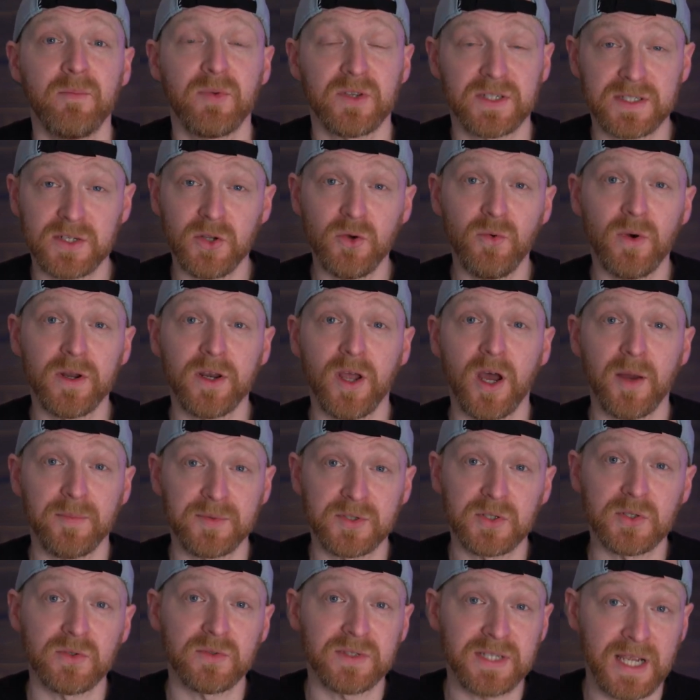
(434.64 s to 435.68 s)
but still want up
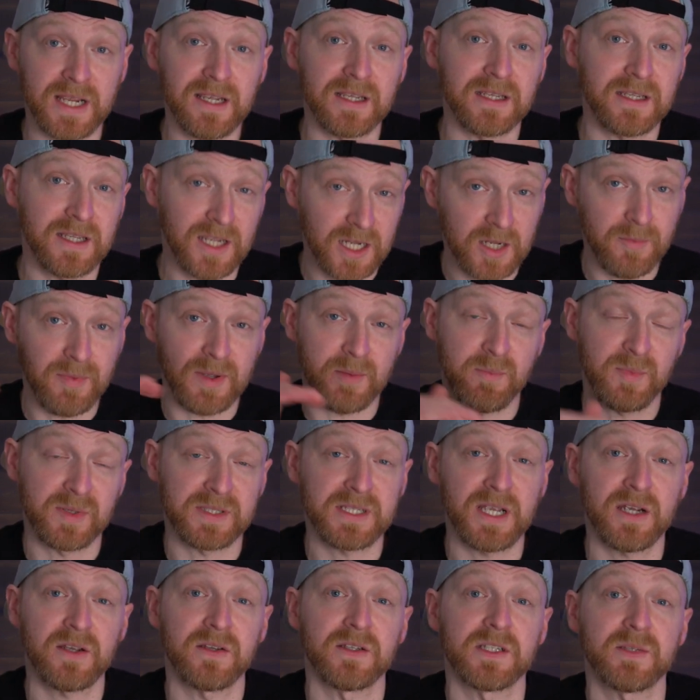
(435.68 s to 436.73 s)
to 10 gigabit per
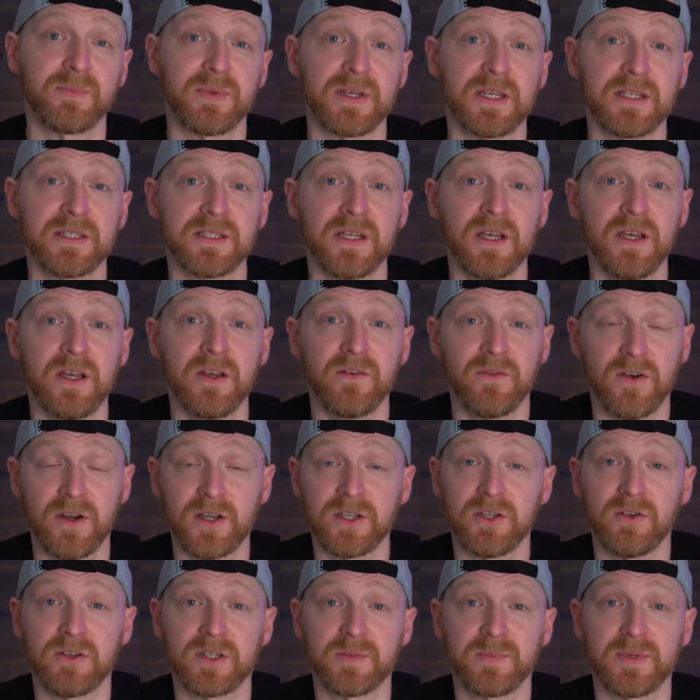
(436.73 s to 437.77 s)
second speeds
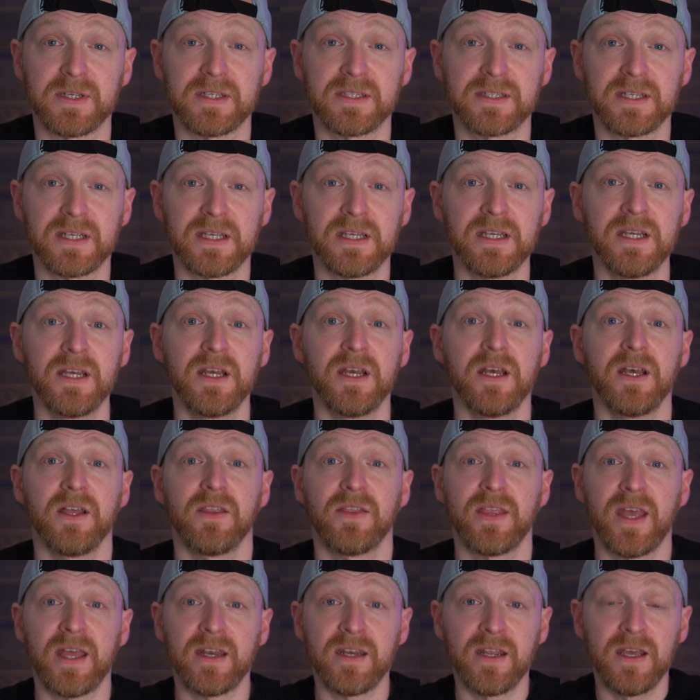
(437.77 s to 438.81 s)
via USB-C,
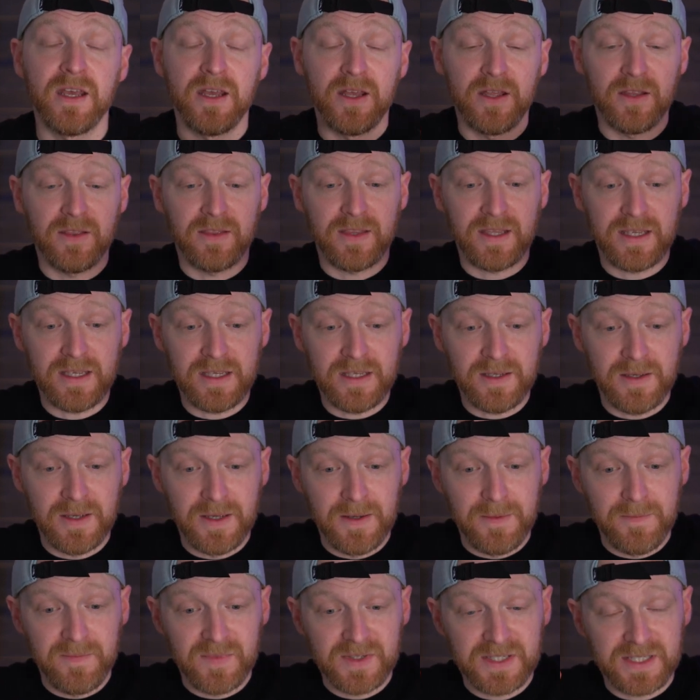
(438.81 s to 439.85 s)
then the
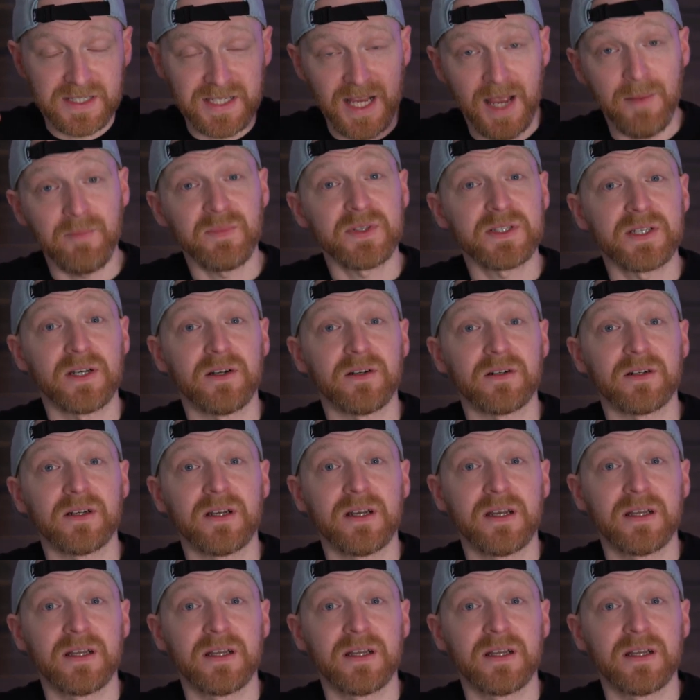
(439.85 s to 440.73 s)
Samsung